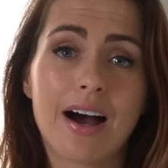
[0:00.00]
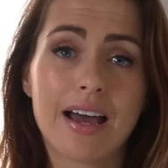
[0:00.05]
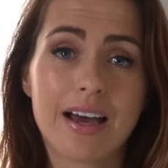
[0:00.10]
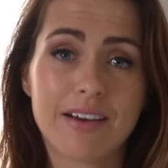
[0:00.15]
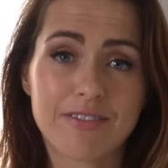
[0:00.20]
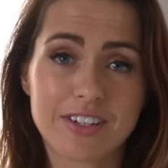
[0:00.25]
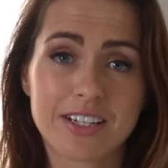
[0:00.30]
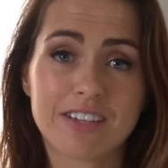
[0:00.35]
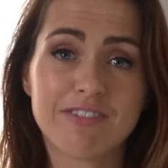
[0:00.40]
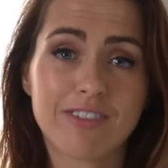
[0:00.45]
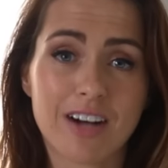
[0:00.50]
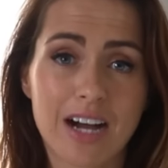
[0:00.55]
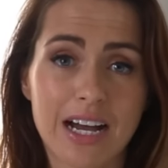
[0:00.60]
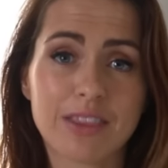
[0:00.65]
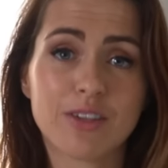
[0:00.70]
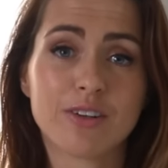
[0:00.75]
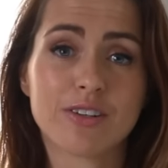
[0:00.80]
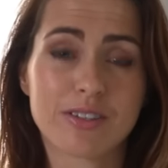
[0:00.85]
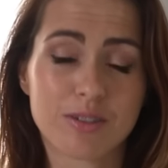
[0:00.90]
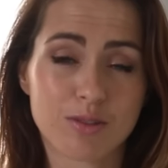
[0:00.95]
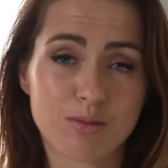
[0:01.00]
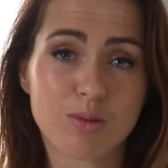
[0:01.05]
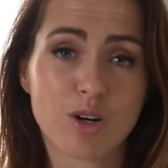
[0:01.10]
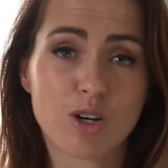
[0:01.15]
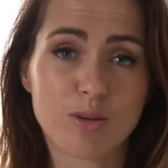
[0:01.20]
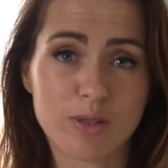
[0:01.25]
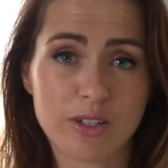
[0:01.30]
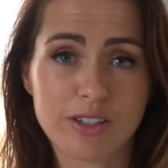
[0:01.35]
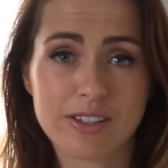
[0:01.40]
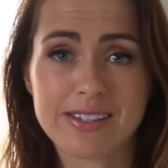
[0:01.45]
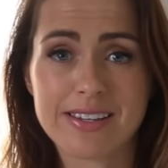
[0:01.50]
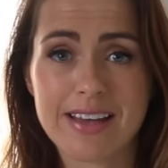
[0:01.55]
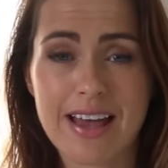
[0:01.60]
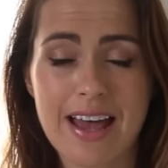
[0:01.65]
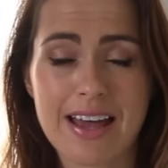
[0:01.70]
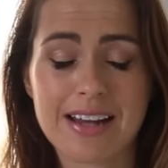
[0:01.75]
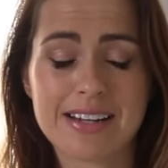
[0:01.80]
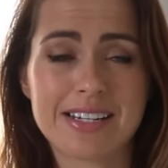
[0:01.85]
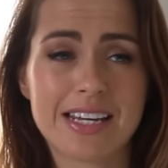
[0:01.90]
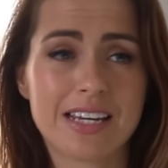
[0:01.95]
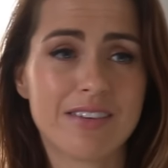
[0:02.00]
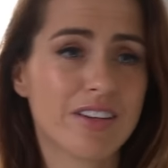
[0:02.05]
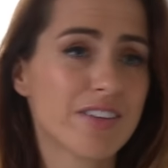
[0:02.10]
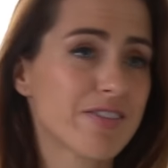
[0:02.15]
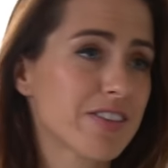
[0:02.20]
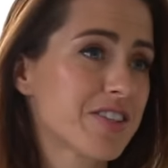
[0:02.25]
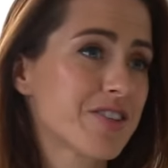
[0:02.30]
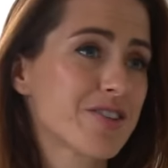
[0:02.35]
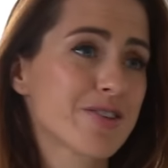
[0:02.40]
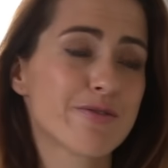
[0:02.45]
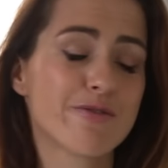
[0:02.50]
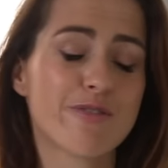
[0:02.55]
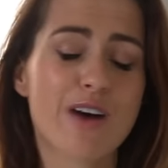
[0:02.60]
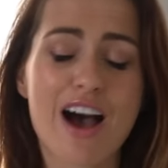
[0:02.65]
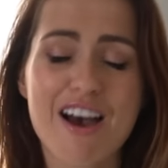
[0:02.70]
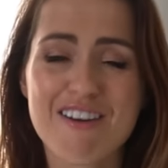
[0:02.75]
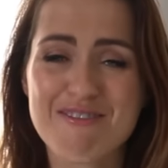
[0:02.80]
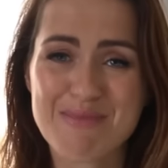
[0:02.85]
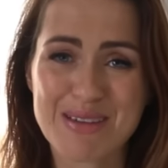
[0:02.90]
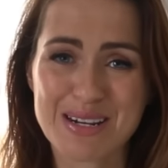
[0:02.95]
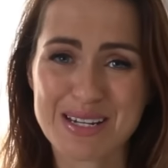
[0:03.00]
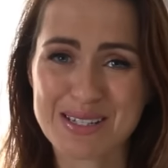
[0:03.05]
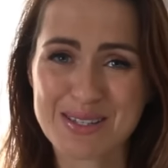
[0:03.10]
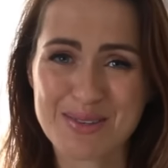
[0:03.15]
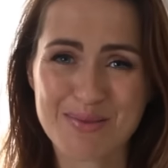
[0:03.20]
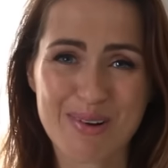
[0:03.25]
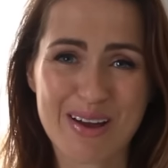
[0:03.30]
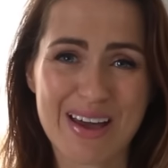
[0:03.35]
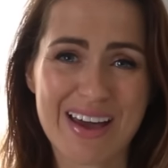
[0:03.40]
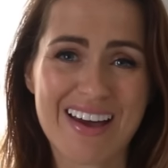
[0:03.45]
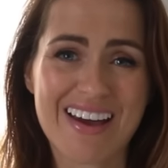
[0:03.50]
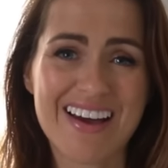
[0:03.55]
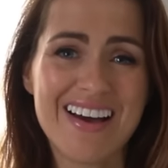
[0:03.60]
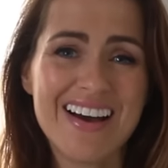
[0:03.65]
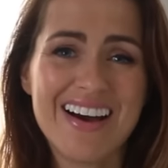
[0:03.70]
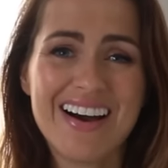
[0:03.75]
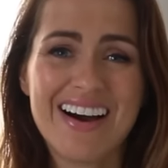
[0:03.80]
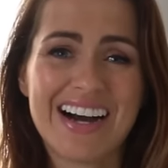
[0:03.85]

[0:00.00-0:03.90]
I have to find those little moments, and even if it's just 5 minutes where